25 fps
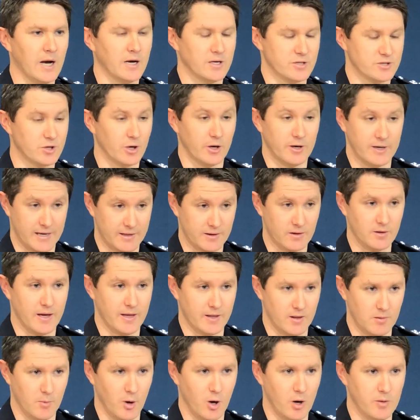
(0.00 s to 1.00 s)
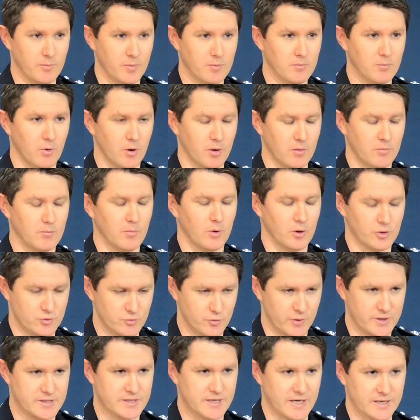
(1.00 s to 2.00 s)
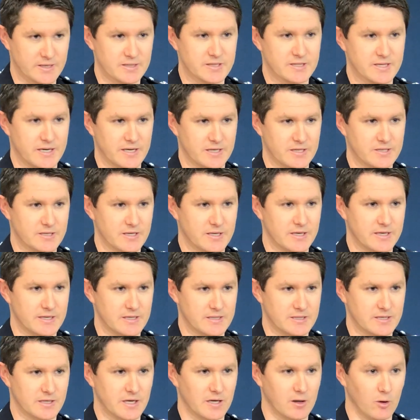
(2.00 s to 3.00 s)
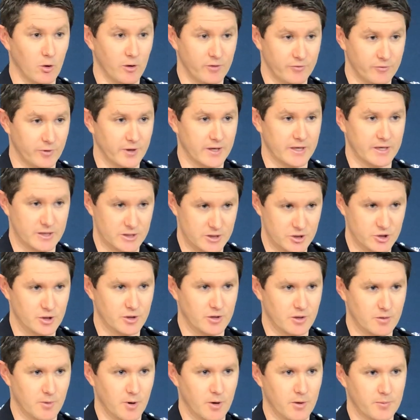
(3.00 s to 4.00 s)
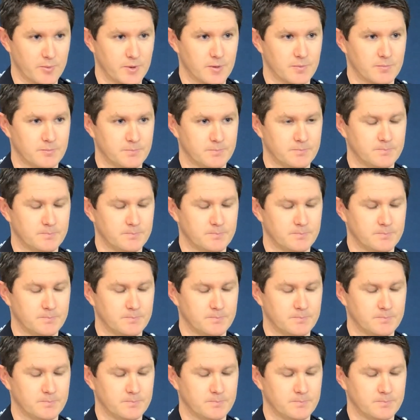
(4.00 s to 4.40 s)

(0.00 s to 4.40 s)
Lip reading: So at the moment, my most recent understanding is that he's in a life-threatening condition at the moment.